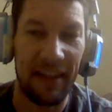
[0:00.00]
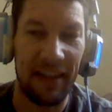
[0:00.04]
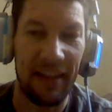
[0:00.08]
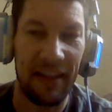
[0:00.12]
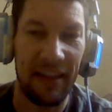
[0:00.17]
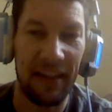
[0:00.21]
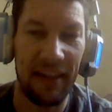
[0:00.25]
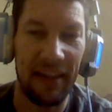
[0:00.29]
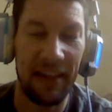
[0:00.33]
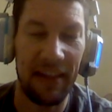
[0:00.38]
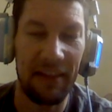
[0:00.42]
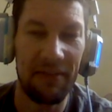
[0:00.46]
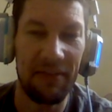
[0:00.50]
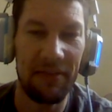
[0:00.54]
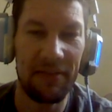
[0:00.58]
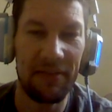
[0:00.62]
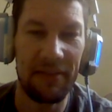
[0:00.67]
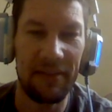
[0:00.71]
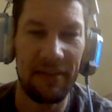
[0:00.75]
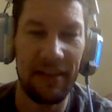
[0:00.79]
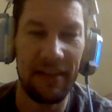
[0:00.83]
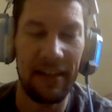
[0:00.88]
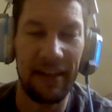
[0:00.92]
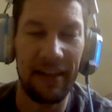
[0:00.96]

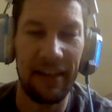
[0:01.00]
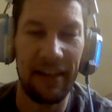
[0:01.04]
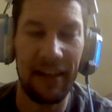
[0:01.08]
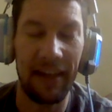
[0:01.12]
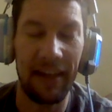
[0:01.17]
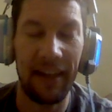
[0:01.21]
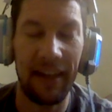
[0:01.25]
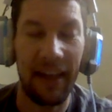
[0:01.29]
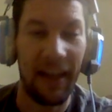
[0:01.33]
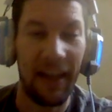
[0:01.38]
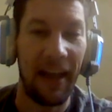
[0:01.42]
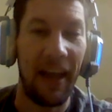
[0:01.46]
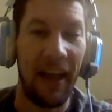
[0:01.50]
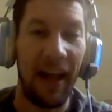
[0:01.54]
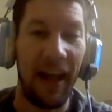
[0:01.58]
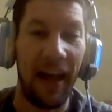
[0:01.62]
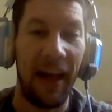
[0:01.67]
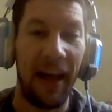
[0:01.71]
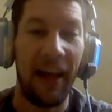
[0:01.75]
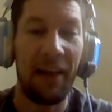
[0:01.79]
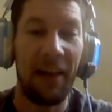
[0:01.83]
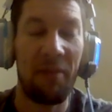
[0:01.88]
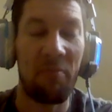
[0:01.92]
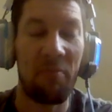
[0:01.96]
there's
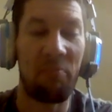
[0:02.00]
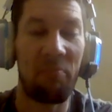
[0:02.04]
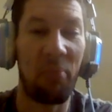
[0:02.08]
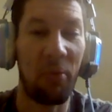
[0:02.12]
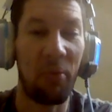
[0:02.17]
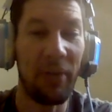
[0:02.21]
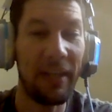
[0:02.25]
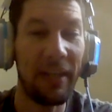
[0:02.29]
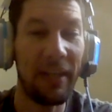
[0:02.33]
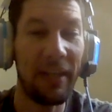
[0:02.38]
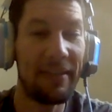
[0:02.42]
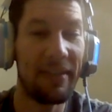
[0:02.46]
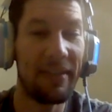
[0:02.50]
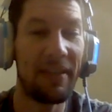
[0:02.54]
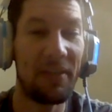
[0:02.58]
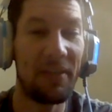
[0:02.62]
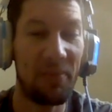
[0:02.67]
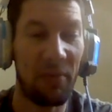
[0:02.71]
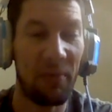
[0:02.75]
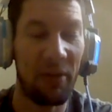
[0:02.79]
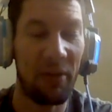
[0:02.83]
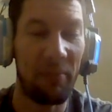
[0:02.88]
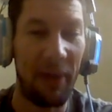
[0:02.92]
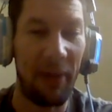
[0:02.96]
buoyancy
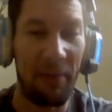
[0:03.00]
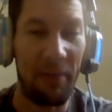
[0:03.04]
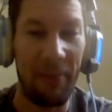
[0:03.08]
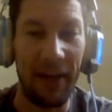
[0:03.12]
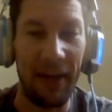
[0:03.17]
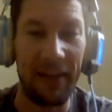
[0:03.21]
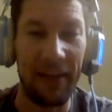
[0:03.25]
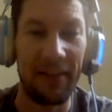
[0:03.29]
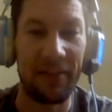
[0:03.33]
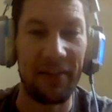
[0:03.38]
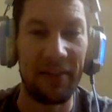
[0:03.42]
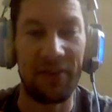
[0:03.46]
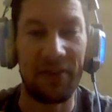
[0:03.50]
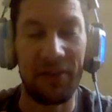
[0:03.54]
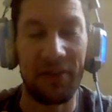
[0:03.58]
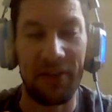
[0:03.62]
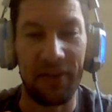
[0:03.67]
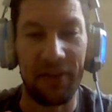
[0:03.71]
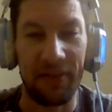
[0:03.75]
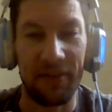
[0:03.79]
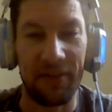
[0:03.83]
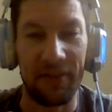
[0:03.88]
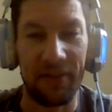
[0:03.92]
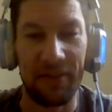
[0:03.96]
is one of my main
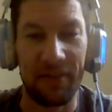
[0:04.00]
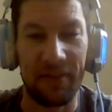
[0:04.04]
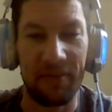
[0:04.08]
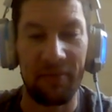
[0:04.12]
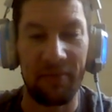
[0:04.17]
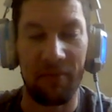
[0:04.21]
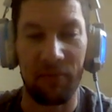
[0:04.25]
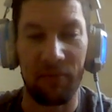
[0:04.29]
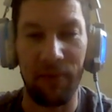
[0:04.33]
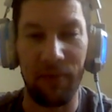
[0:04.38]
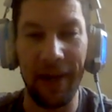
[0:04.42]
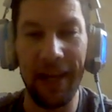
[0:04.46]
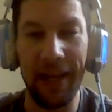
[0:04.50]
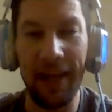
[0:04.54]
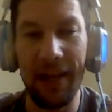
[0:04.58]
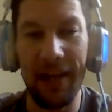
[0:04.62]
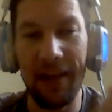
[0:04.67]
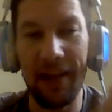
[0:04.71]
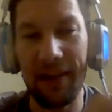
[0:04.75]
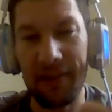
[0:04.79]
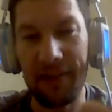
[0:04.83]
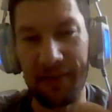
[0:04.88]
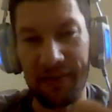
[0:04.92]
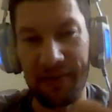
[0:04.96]
concerns.
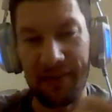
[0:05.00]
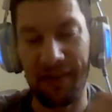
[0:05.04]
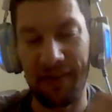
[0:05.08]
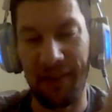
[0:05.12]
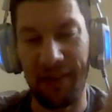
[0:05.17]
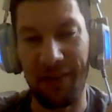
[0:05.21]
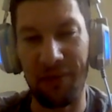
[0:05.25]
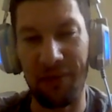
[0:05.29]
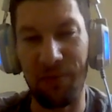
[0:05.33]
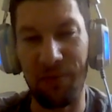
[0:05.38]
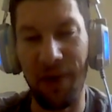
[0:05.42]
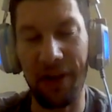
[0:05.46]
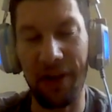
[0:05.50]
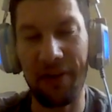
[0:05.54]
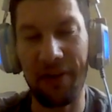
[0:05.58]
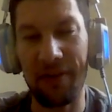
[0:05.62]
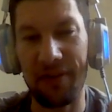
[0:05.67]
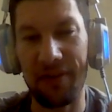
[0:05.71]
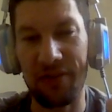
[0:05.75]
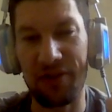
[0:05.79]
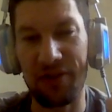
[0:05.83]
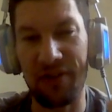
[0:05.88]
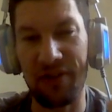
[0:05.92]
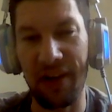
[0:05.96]
Rigging, the rudder,
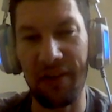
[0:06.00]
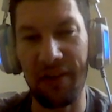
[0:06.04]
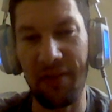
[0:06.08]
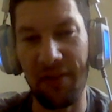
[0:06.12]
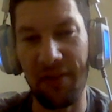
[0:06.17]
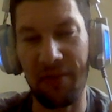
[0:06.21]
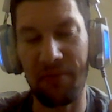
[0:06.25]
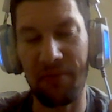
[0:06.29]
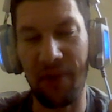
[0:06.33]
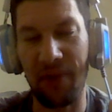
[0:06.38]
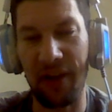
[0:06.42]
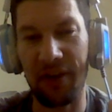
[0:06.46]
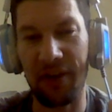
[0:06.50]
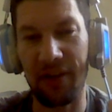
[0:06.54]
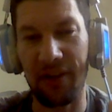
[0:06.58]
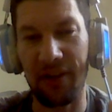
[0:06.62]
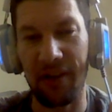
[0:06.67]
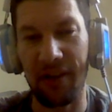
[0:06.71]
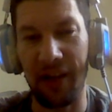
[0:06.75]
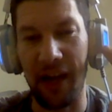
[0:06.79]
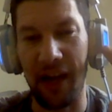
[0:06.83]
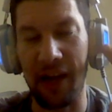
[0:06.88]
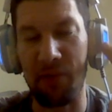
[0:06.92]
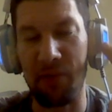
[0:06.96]
the strength of the
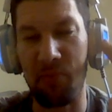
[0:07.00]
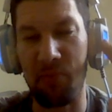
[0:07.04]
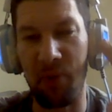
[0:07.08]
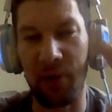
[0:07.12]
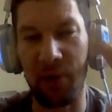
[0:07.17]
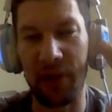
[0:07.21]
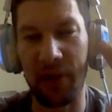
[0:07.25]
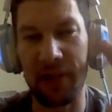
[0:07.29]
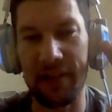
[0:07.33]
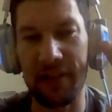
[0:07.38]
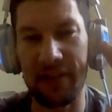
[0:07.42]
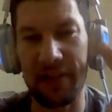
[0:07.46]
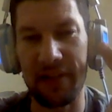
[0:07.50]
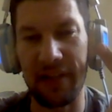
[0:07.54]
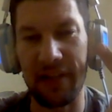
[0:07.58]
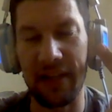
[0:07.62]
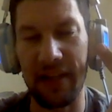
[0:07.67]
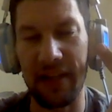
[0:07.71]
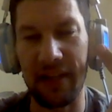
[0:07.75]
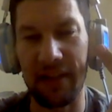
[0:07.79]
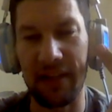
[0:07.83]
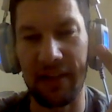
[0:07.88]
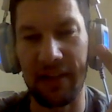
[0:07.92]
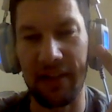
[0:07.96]
rudder, and
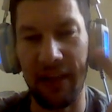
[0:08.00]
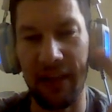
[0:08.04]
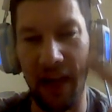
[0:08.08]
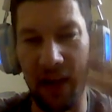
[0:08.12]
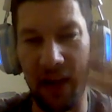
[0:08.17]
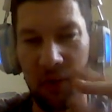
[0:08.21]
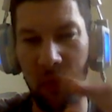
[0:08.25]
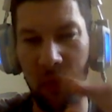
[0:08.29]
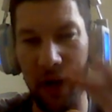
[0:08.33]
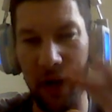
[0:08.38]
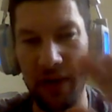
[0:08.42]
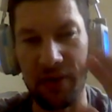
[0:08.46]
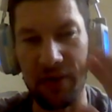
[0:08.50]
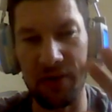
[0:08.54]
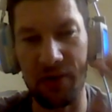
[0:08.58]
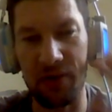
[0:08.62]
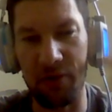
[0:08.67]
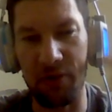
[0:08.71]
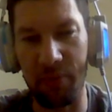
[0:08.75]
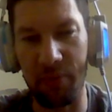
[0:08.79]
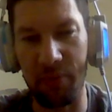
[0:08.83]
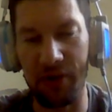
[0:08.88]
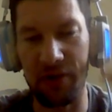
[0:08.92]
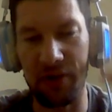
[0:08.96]
buoyancy and weight
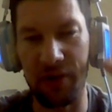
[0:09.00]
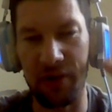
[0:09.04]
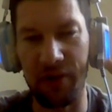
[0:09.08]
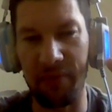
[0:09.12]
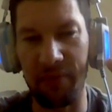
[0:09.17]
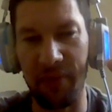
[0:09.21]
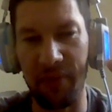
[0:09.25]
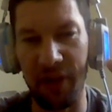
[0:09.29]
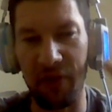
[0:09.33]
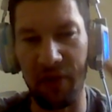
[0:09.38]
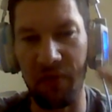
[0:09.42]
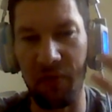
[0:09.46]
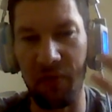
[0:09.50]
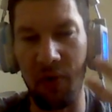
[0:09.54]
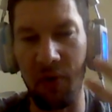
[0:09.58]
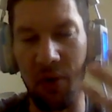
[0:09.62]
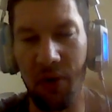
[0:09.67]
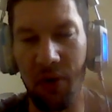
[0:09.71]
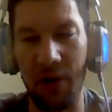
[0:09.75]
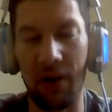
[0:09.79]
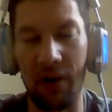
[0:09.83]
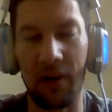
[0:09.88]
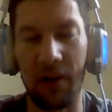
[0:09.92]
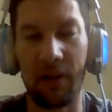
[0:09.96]
distribution being
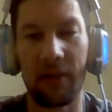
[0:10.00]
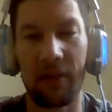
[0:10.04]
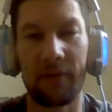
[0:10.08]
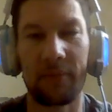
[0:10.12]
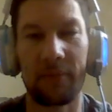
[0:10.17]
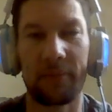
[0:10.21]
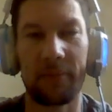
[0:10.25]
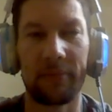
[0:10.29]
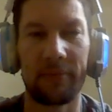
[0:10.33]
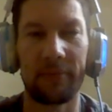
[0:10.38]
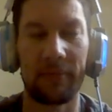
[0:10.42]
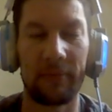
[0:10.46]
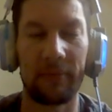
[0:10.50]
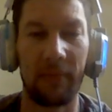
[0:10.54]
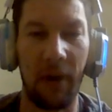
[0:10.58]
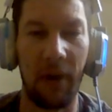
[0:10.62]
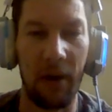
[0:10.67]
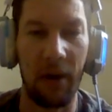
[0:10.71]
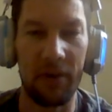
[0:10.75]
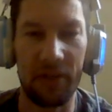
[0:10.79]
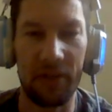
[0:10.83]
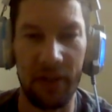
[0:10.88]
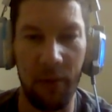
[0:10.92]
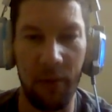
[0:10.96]
four
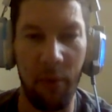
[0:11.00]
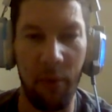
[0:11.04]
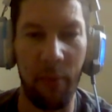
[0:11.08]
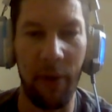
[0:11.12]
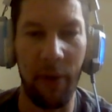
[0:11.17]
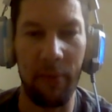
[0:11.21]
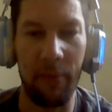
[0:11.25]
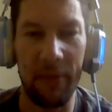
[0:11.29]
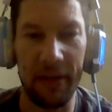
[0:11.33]
are some of my